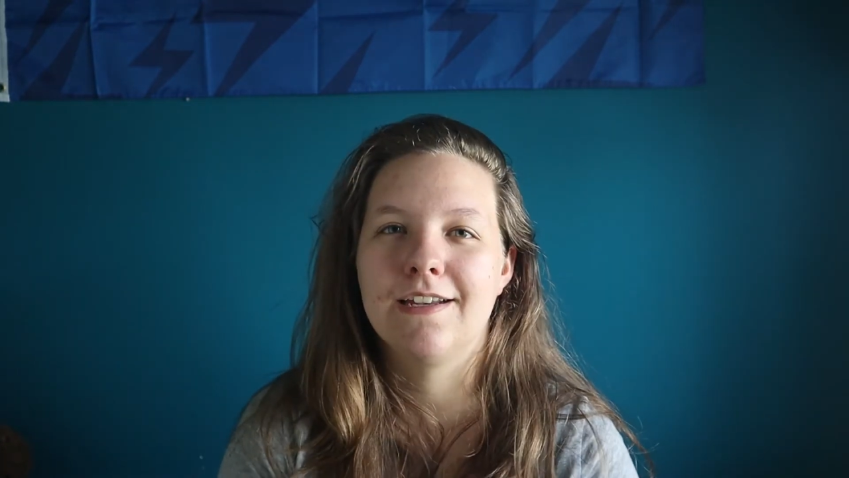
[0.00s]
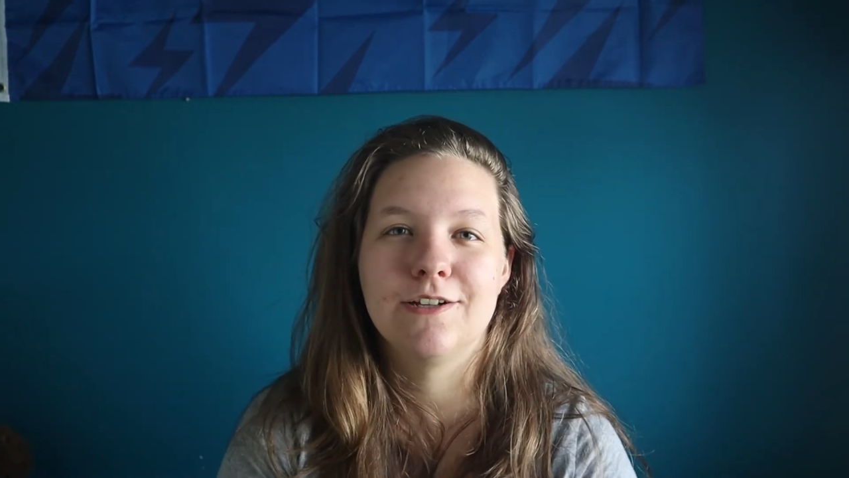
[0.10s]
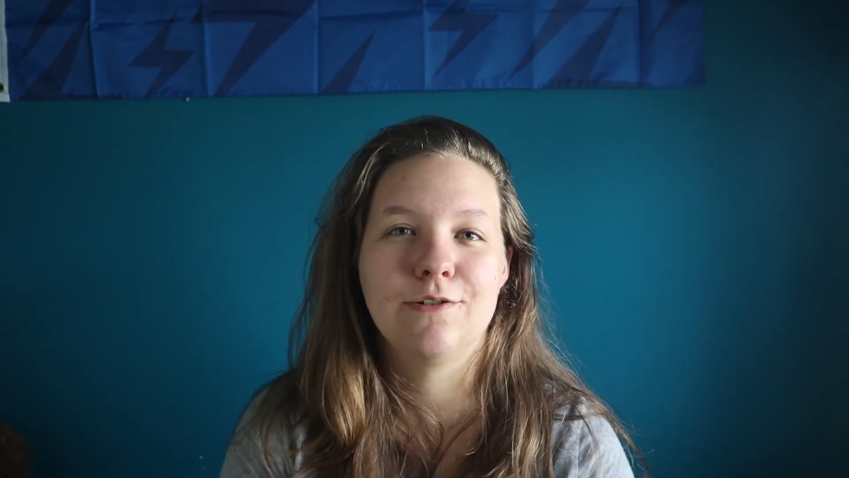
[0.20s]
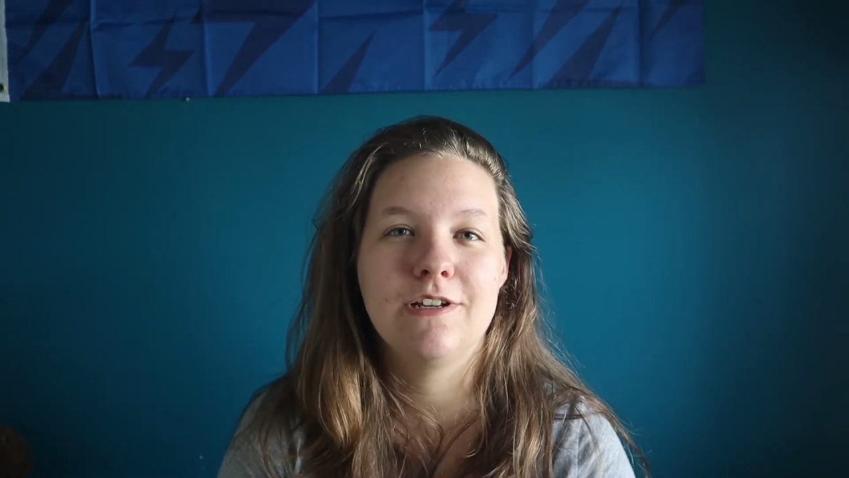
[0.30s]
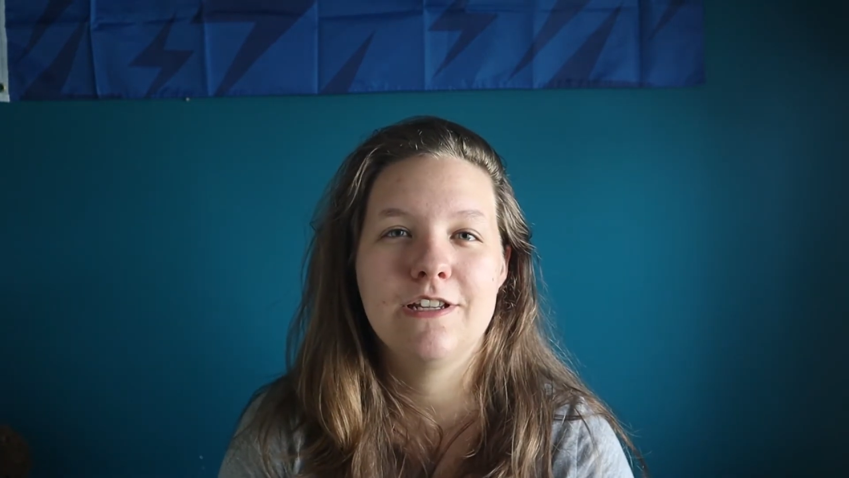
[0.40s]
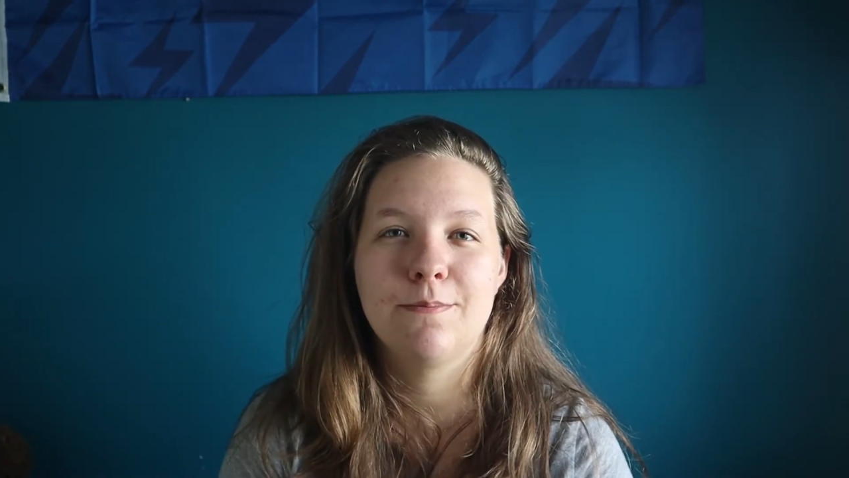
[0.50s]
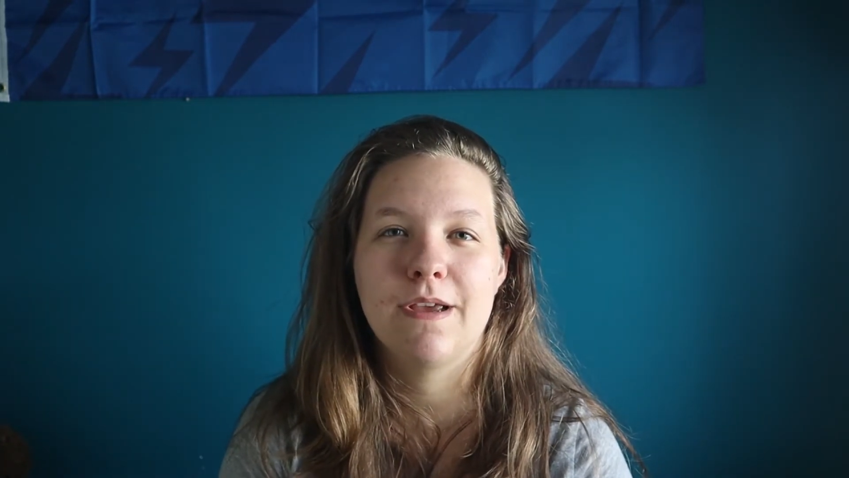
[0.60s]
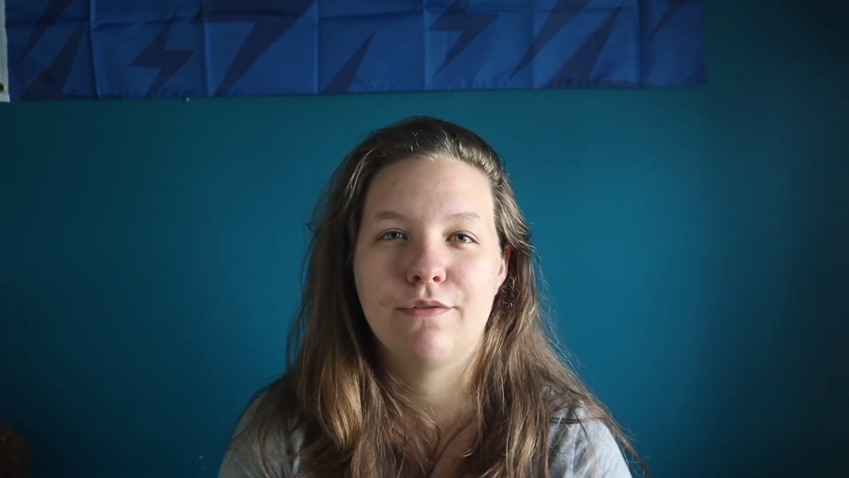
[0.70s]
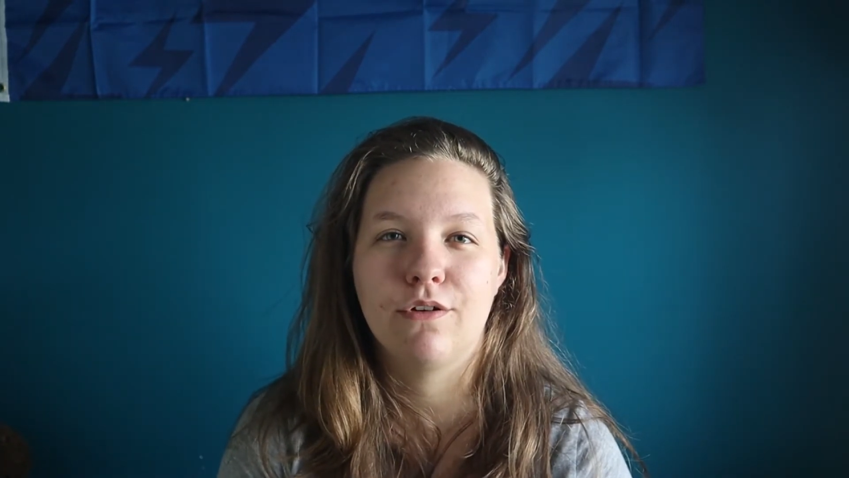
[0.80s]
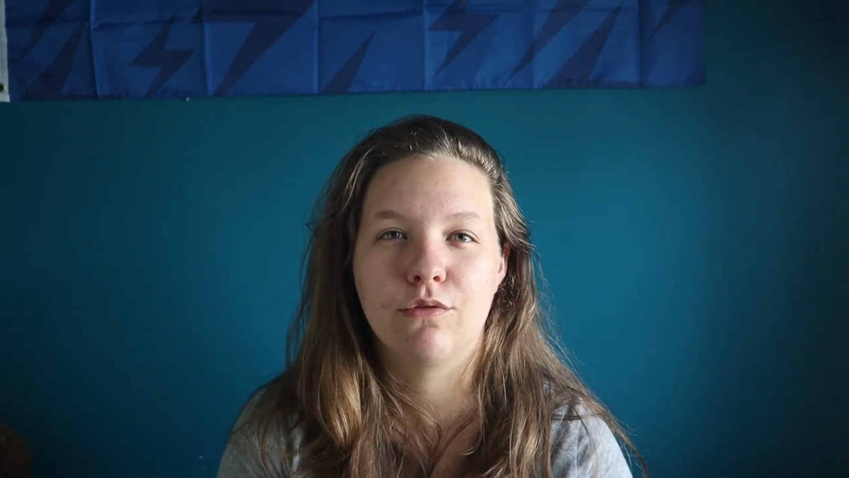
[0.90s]
don't need to
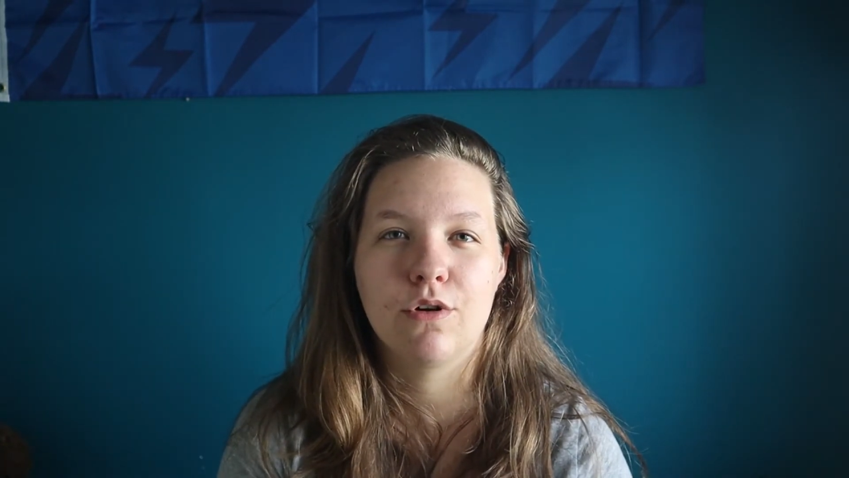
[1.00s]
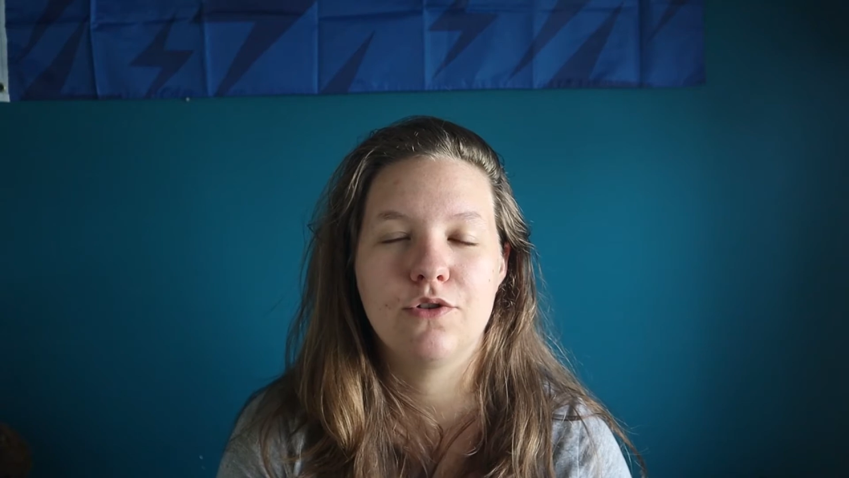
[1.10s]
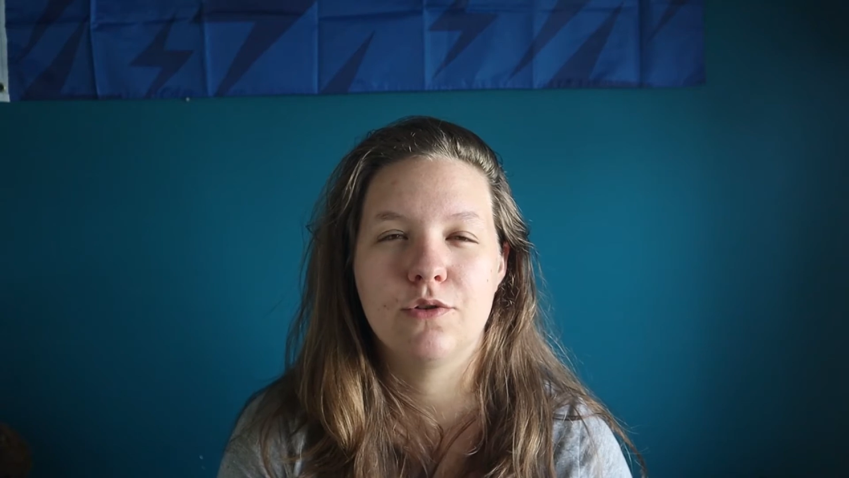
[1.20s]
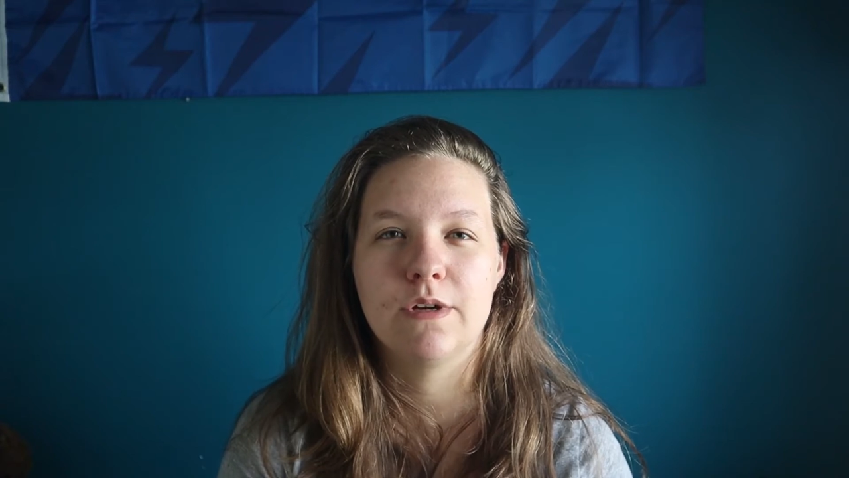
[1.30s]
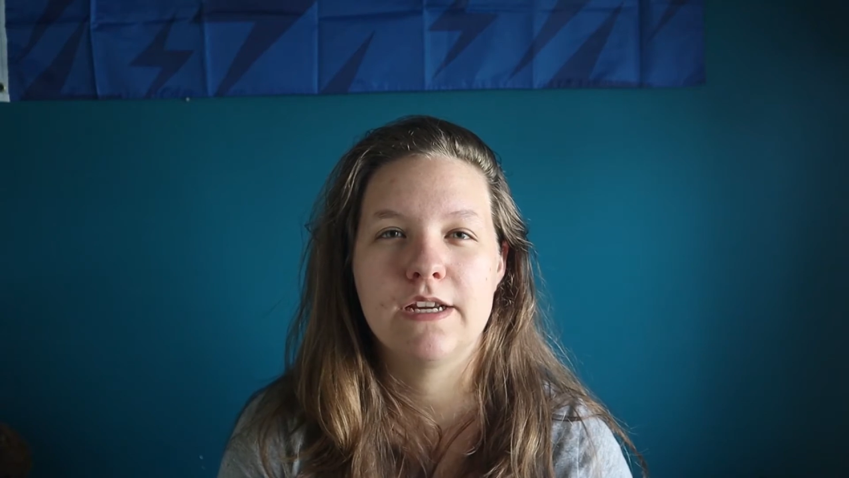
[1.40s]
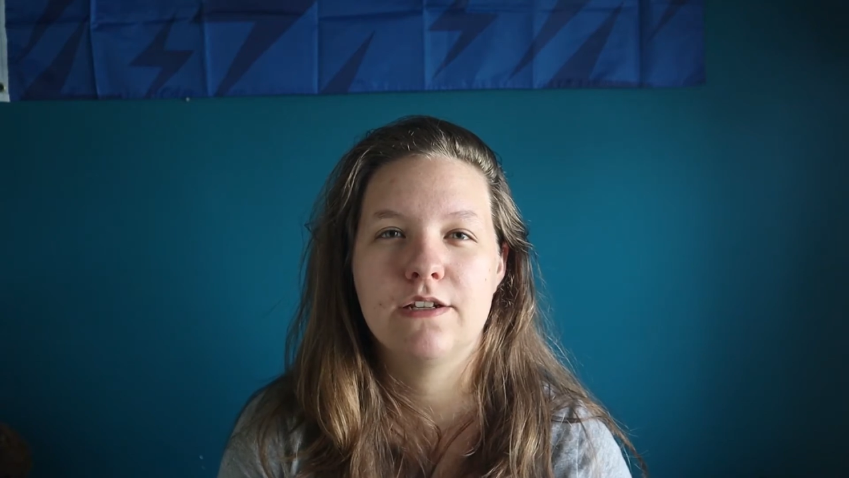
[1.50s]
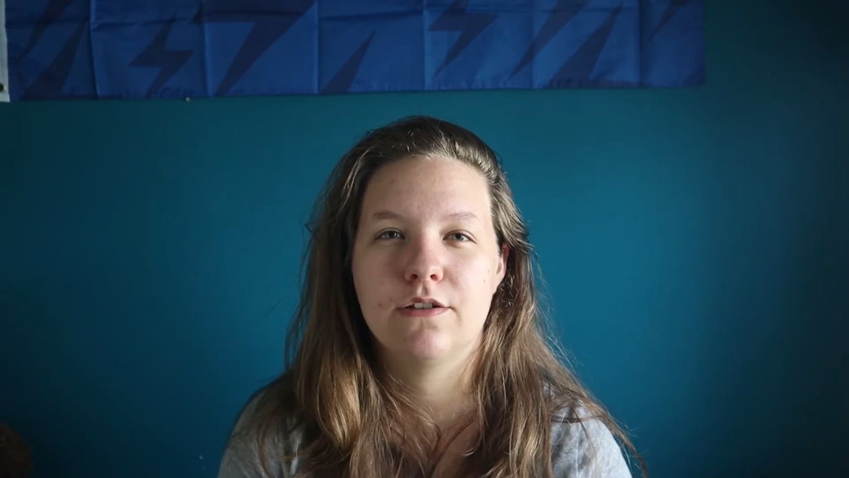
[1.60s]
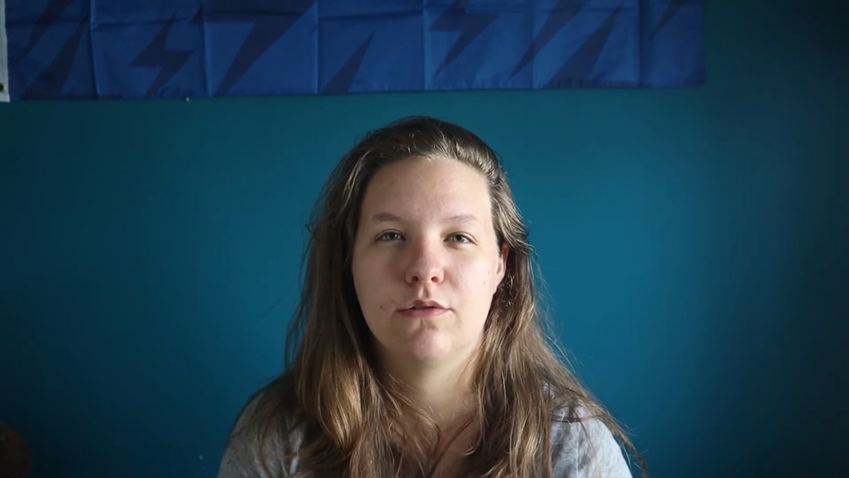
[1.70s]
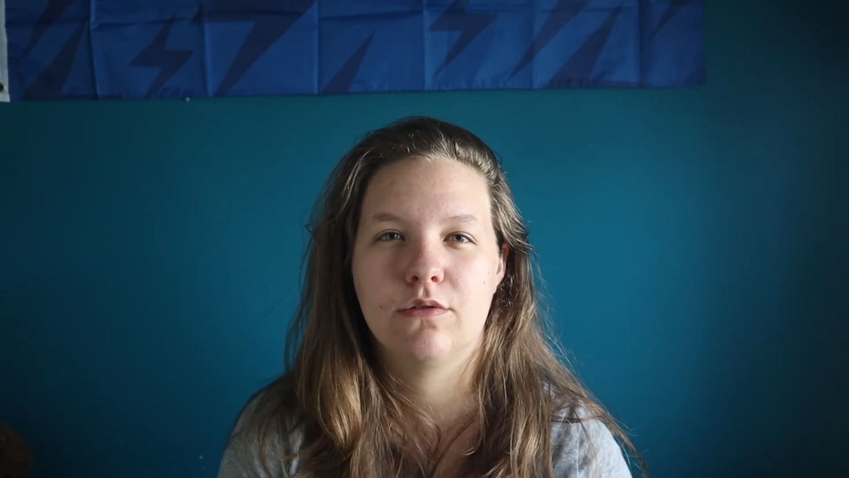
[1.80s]
pay for groceries